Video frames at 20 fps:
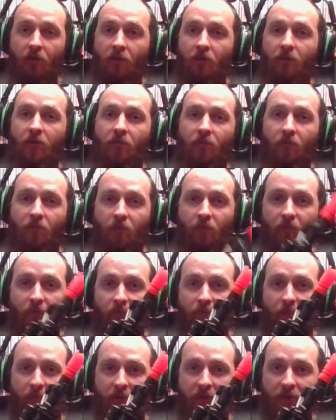went from
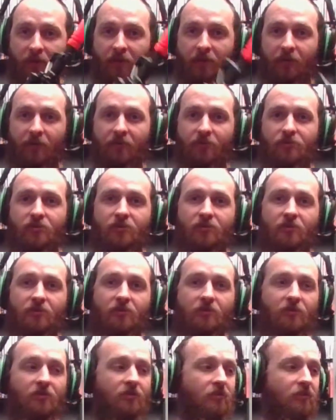a 10-inch
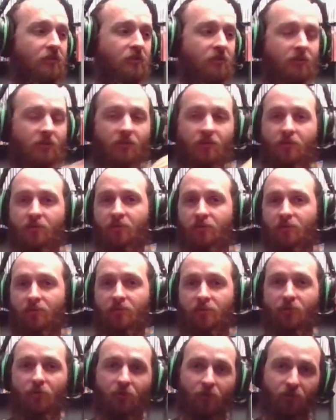
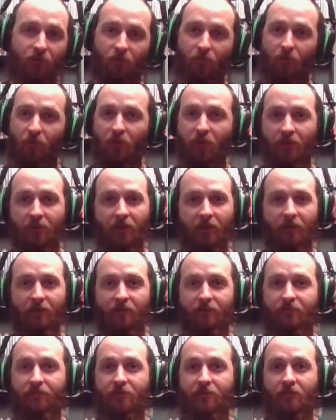to this really
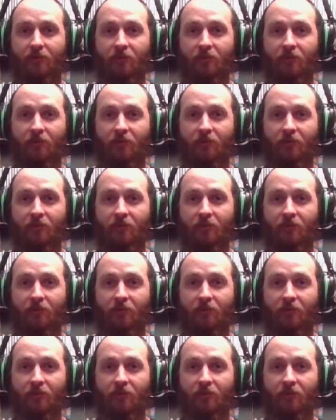nice,